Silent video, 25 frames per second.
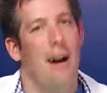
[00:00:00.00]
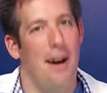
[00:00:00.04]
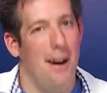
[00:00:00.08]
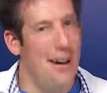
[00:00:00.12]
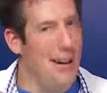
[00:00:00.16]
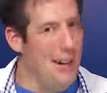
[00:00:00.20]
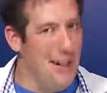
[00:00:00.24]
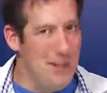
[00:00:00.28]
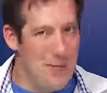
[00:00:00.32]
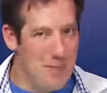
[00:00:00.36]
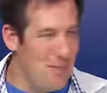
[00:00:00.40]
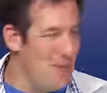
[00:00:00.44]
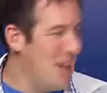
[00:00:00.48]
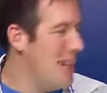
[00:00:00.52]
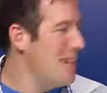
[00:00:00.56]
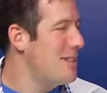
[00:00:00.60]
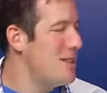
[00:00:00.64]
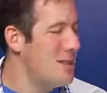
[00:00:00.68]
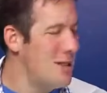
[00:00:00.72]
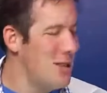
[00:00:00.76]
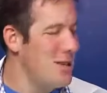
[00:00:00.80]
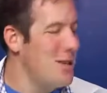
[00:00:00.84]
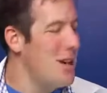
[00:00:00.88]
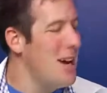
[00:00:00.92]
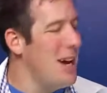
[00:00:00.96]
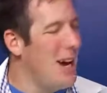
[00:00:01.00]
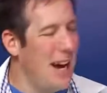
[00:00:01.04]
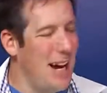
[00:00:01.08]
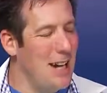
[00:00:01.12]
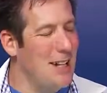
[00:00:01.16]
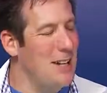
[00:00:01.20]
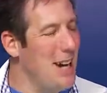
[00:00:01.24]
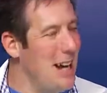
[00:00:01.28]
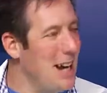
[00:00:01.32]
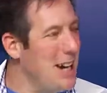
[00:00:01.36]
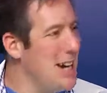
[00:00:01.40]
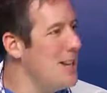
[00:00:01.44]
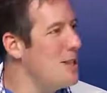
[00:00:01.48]
It's just
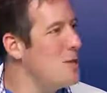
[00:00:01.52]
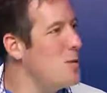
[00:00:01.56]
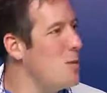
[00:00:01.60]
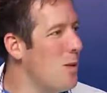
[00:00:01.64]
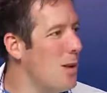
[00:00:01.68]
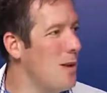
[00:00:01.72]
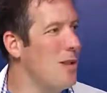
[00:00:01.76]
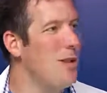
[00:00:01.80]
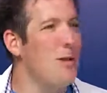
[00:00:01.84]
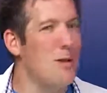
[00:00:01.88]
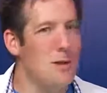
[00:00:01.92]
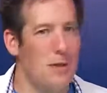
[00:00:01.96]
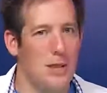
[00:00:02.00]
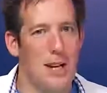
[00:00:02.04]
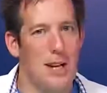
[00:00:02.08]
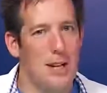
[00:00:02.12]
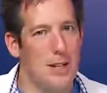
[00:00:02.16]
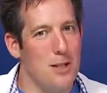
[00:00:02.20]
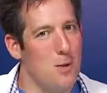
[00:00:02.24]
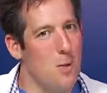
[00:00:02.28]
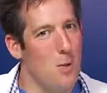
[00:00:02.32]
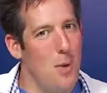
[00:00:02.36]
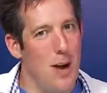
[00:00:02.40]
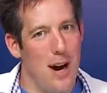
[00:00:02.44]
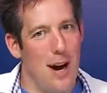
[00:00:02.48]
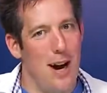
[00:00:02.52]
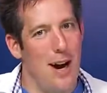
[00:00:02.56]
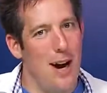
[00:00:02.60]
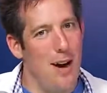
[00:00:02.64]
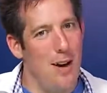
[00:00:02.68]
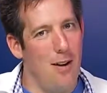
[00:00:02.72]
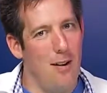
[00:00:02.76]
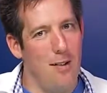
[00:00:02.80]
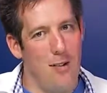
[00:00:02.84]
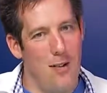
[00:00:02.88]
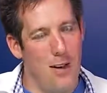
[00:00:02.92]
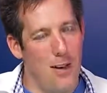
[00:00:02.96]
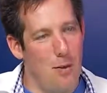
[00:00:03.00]
it is one of those things
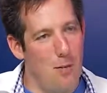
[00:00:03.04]
where the